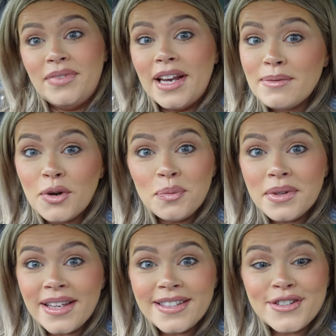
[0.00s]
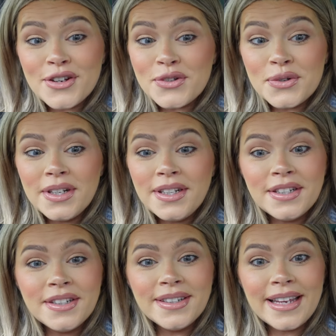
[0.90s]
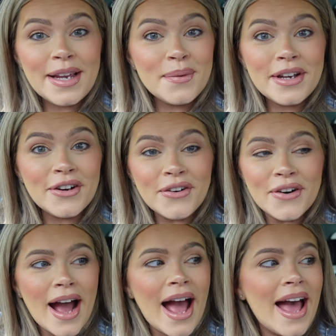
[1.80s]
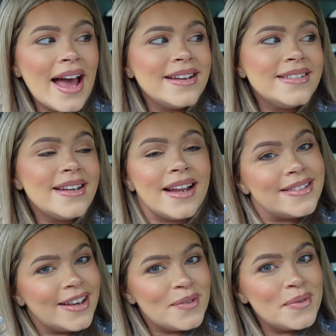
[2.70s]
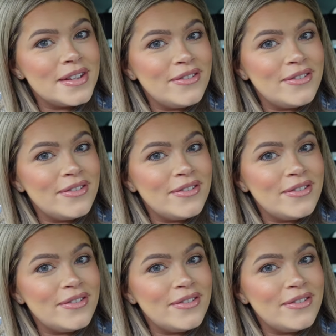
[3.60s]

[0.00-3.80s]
and I'm going with it. So here we go, and let's get on with the